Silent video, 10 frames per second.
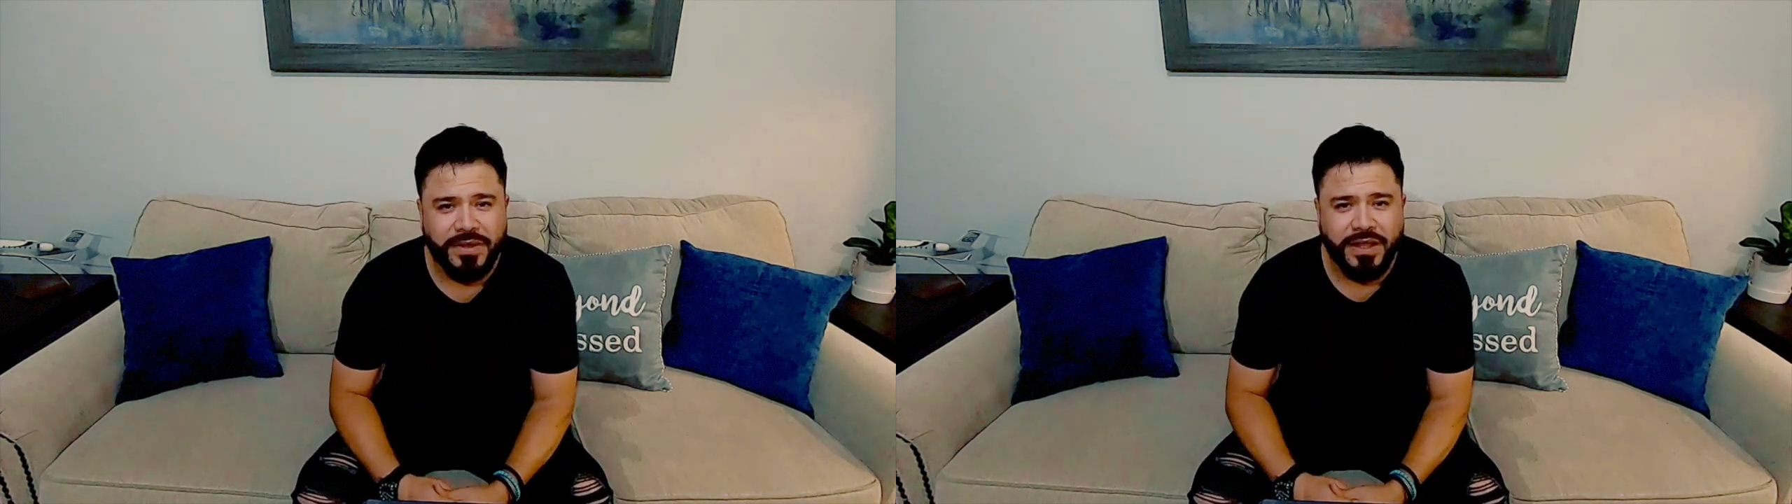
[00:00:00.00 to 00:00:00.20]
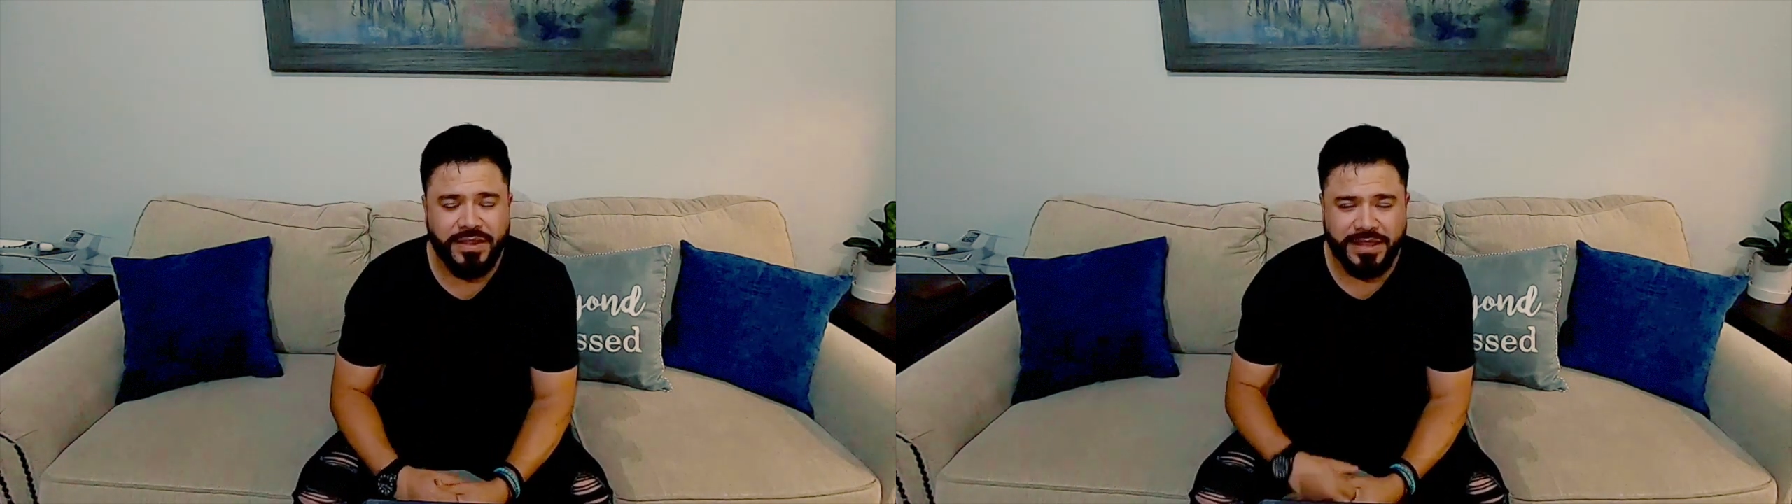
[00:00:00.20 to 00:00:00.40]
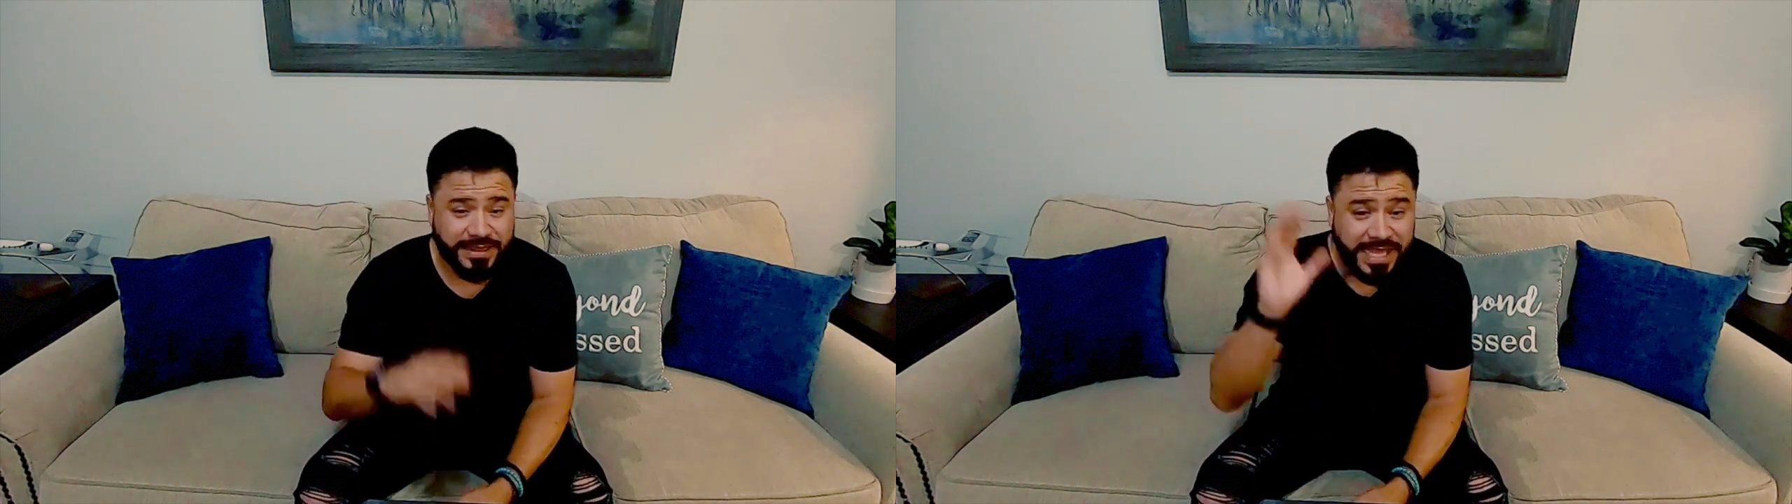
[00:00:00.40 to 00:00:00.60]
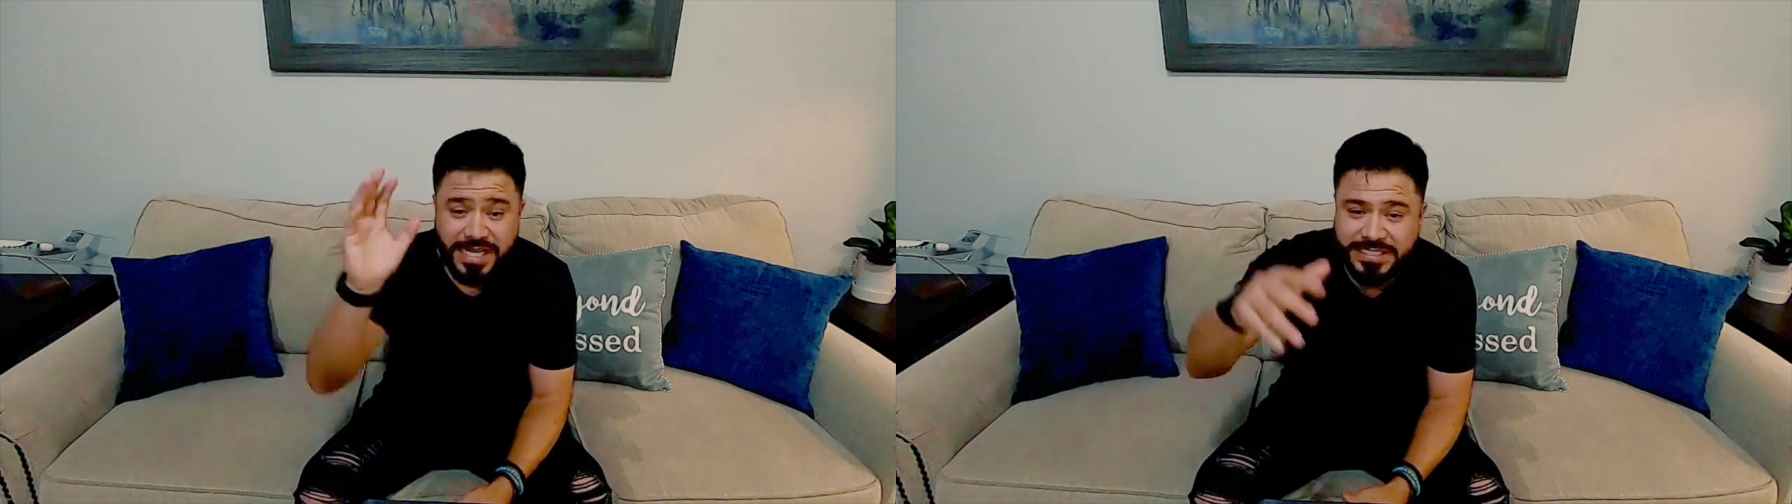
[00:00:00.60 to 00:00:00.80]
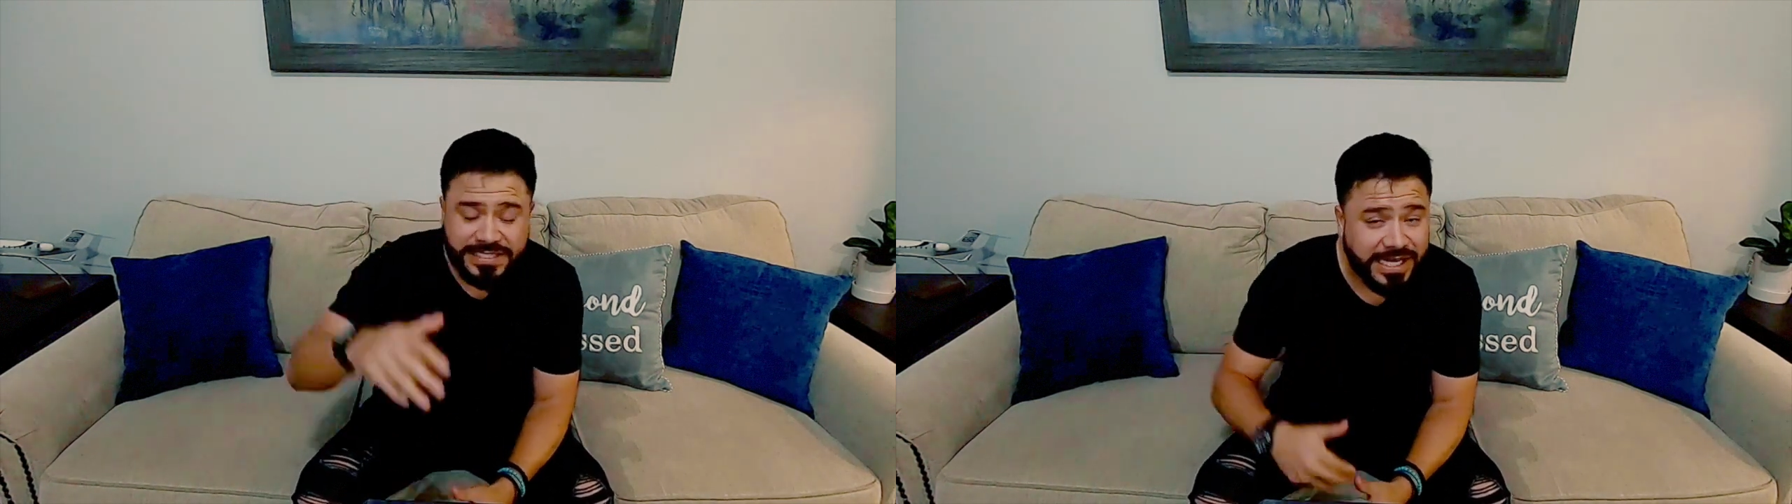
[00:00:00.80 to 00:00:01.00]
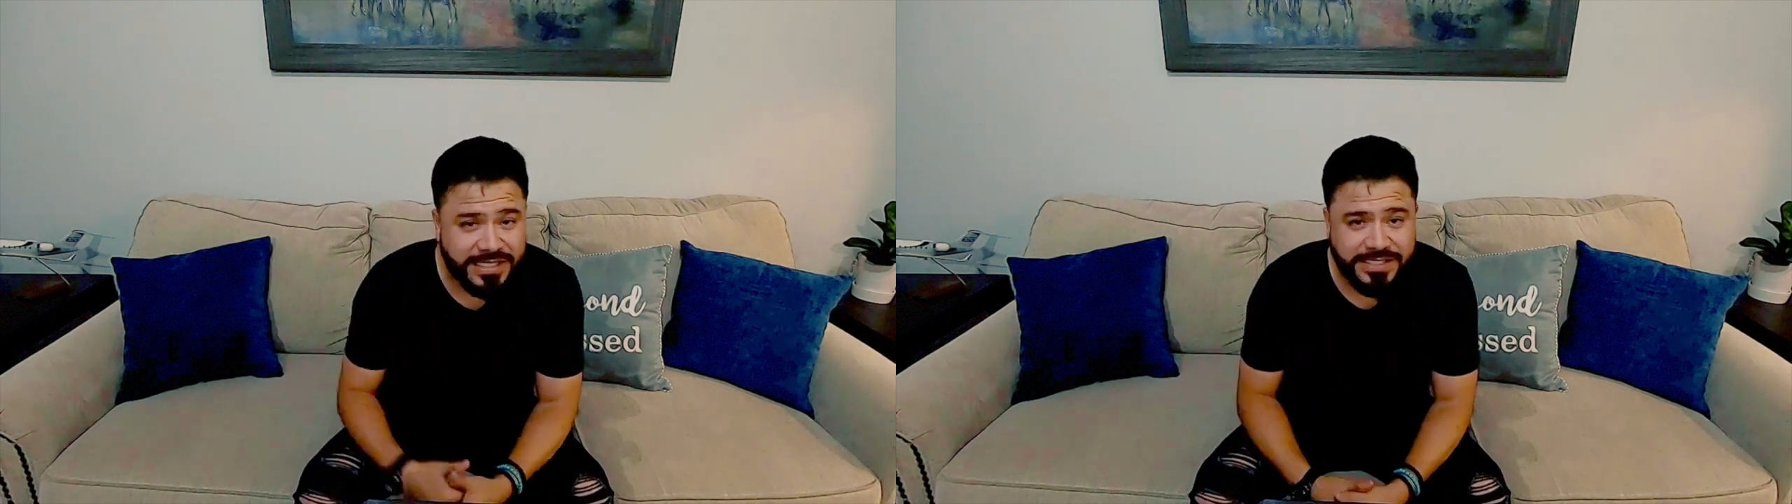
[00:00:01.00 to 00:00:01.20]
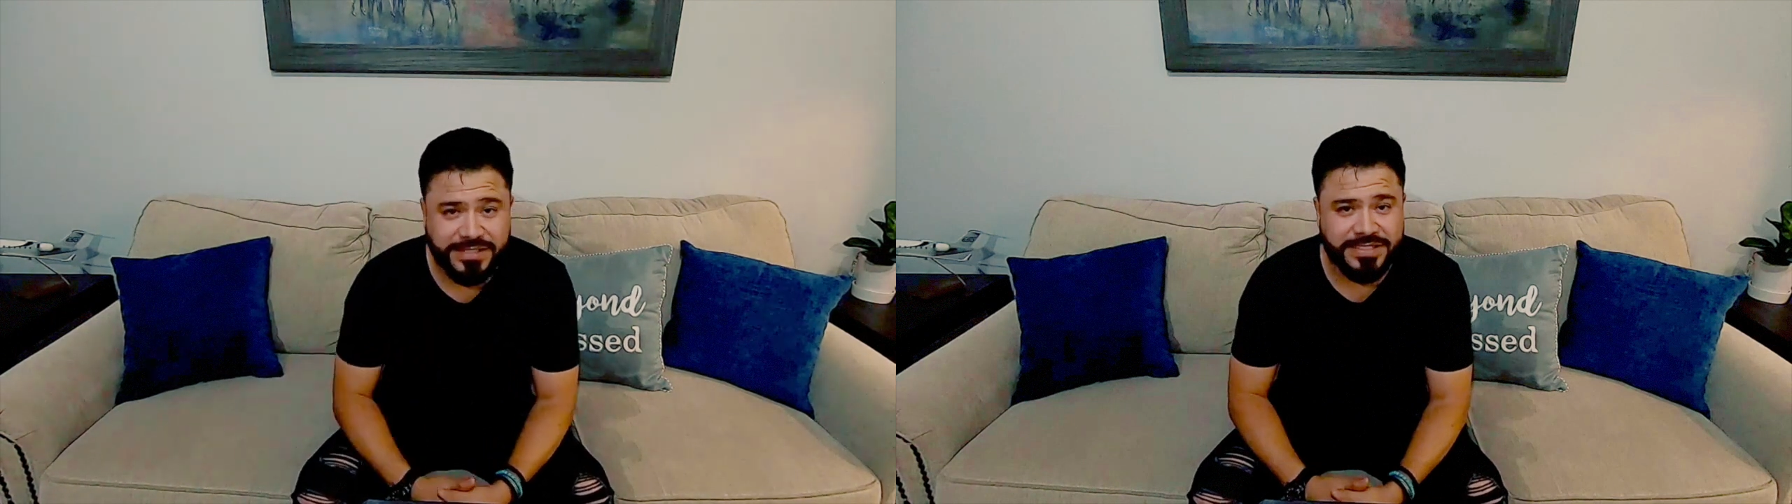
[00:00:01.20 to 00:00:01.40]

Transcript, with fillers: that they decided to,